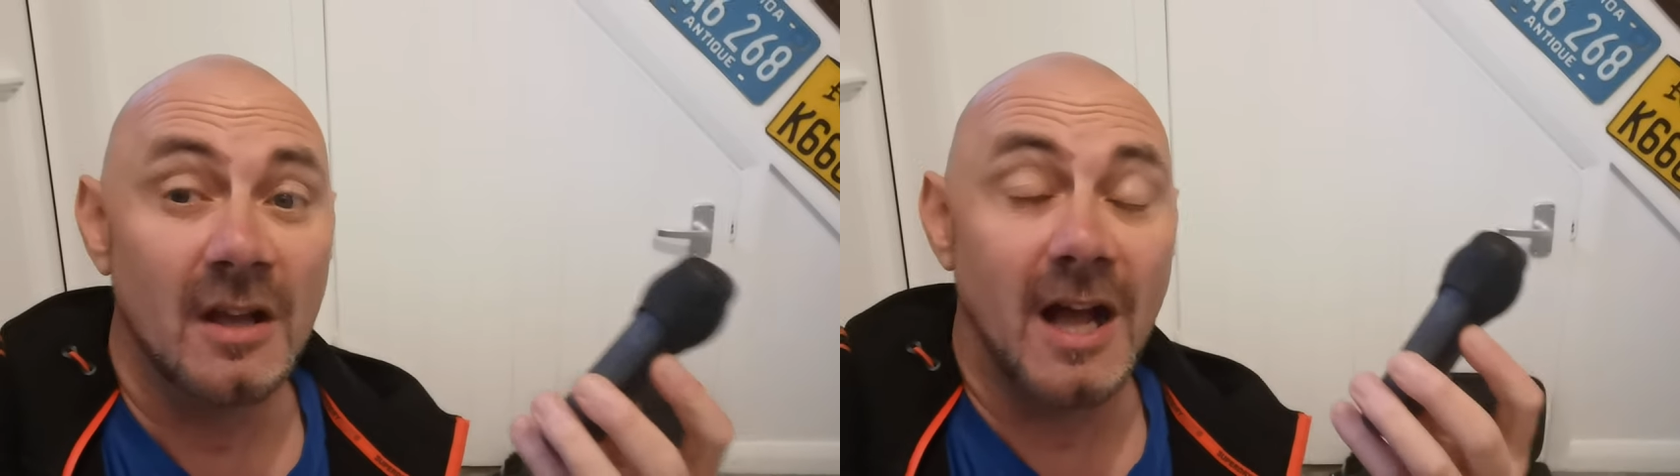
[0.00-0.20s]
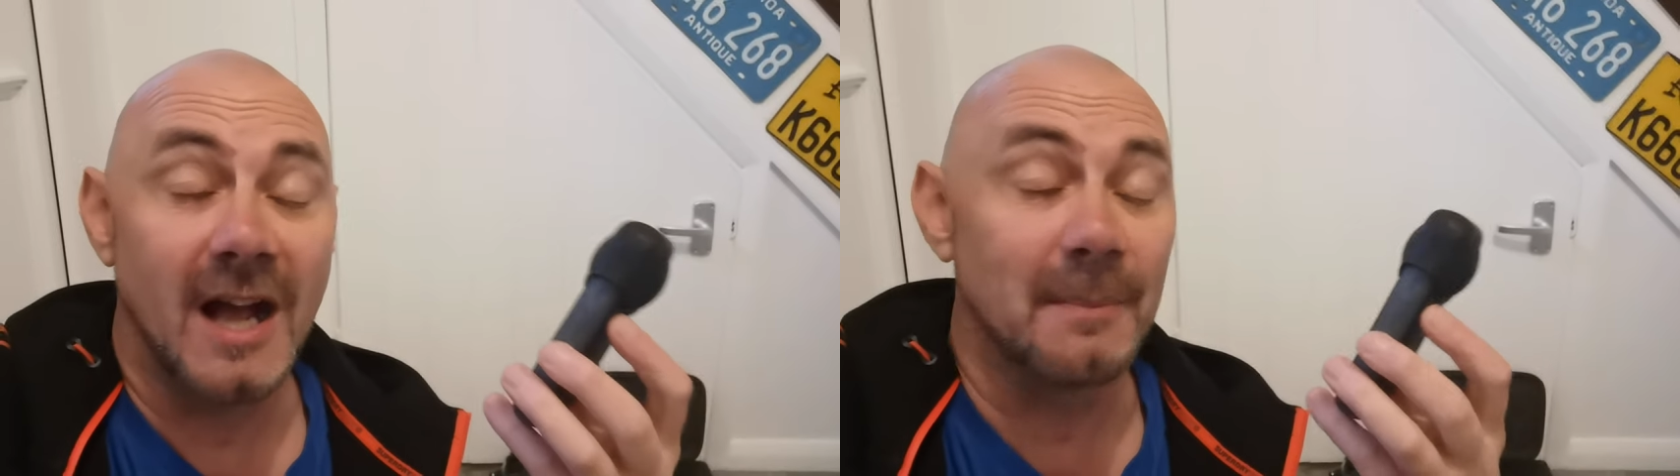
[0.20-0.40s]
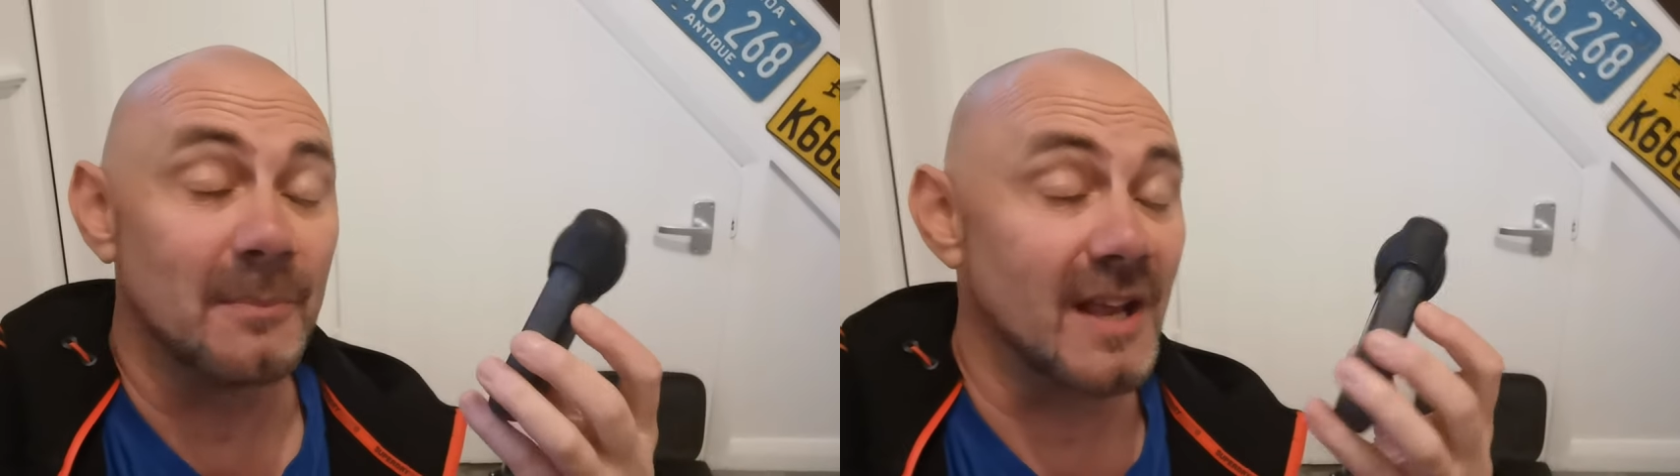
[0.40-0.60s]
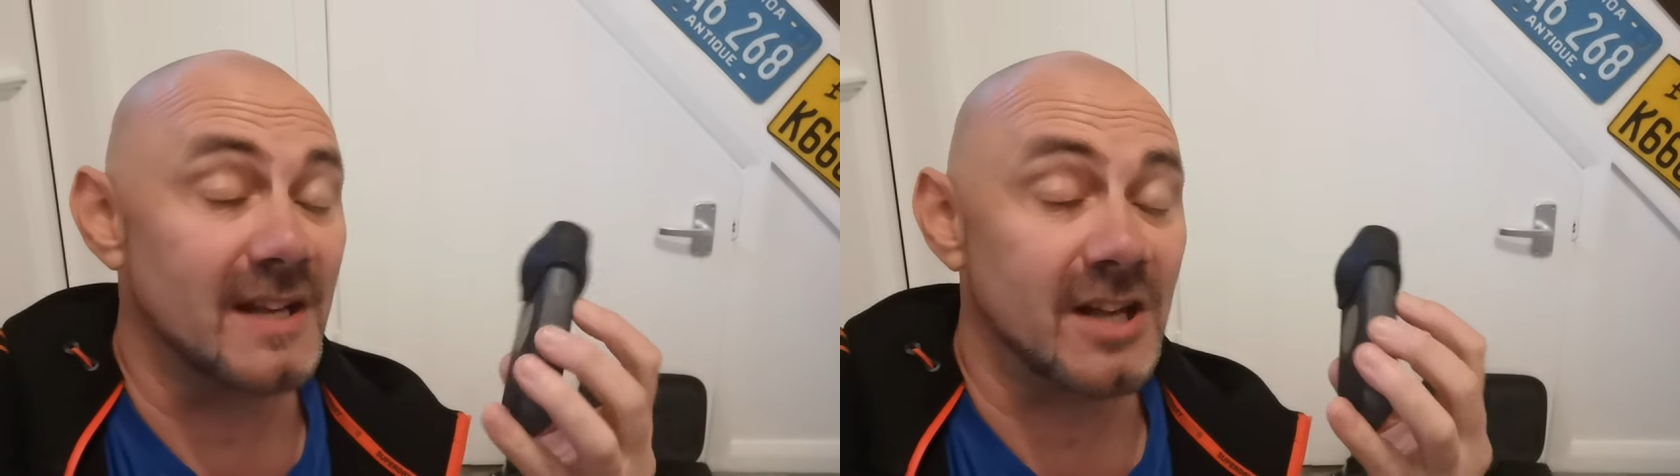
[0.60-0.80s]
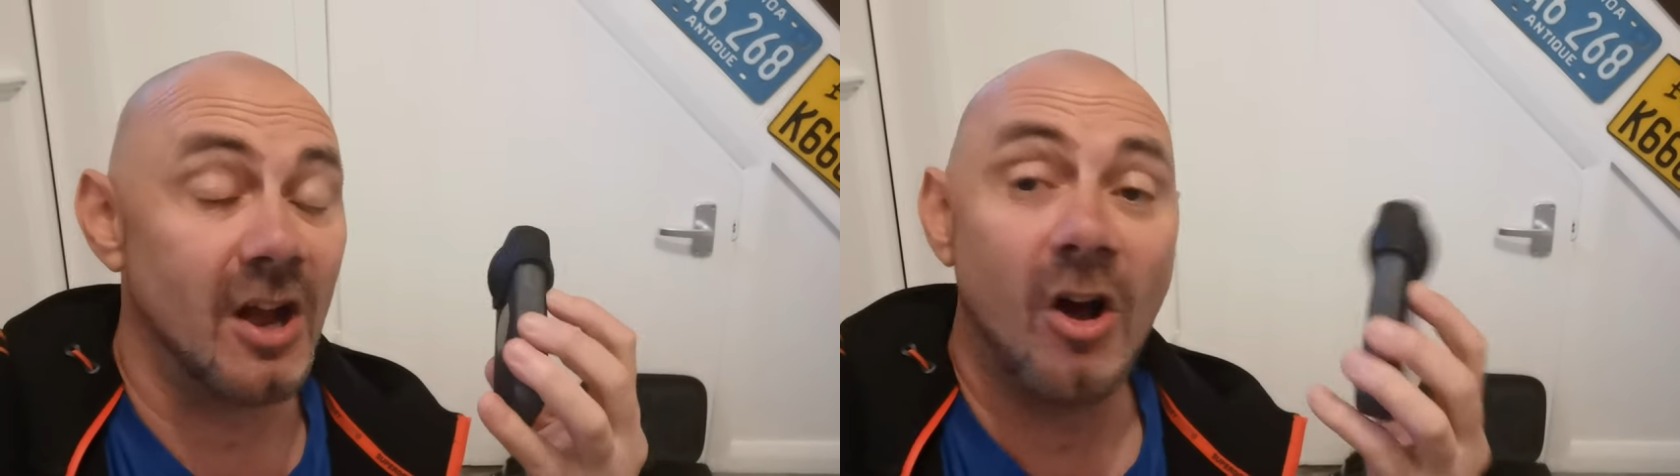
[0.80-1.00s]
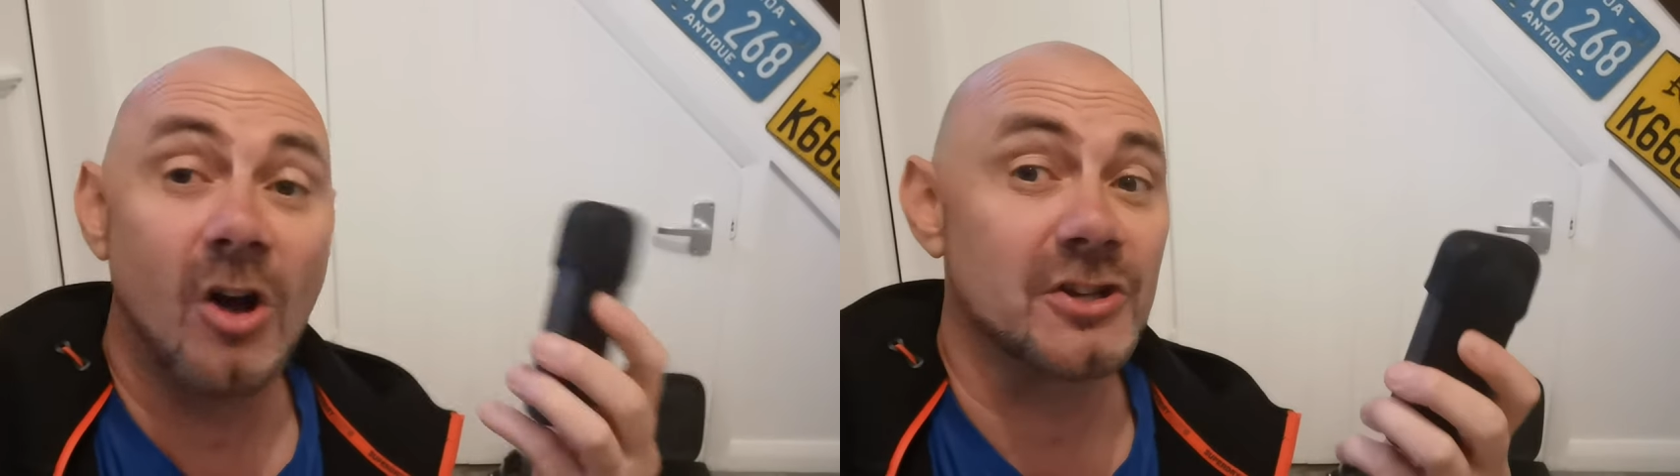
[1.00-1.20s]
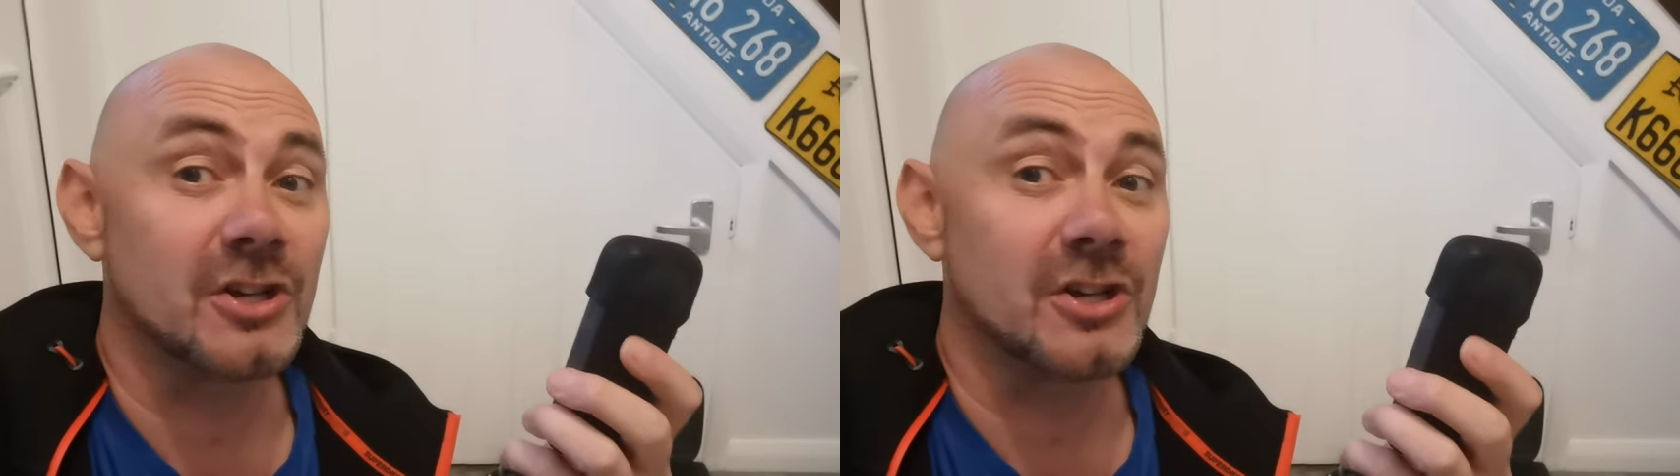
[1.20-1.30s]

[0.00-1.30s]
It's harder